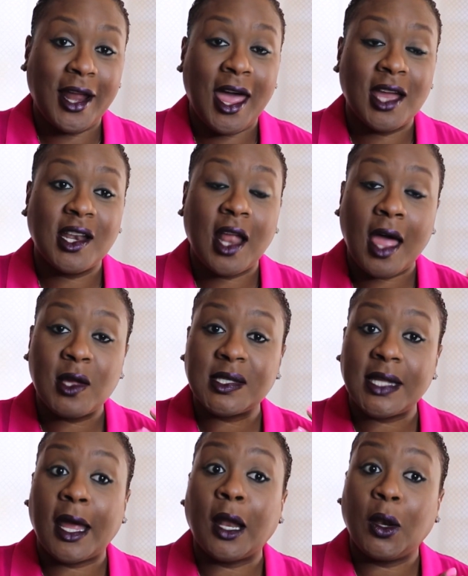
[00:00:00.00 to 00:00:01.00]
I was
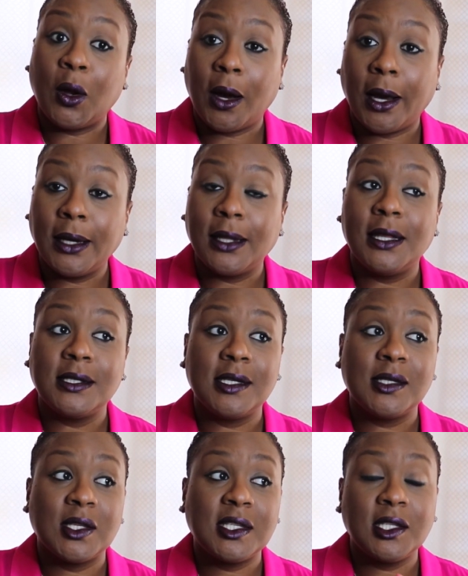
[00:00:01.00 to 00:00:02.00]
like, Lord, this
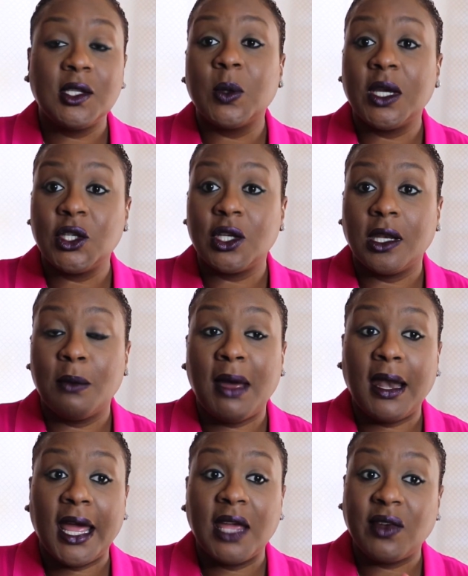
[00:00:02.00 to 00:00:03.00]
is the situation in my
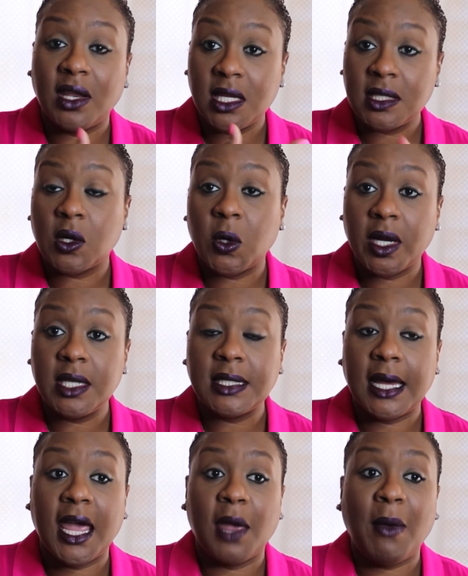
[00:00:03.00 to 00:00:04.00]
life at this current
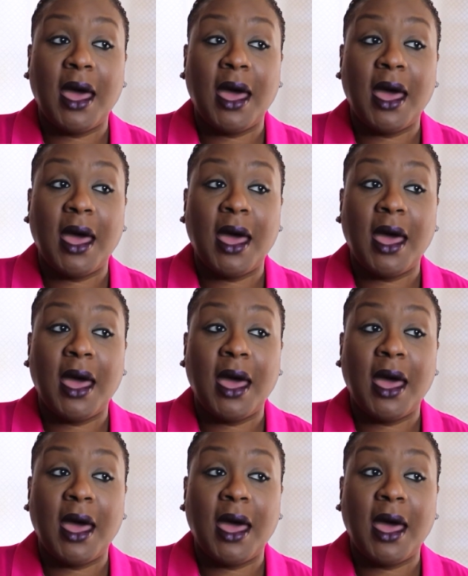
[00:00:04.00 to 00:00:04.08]
time,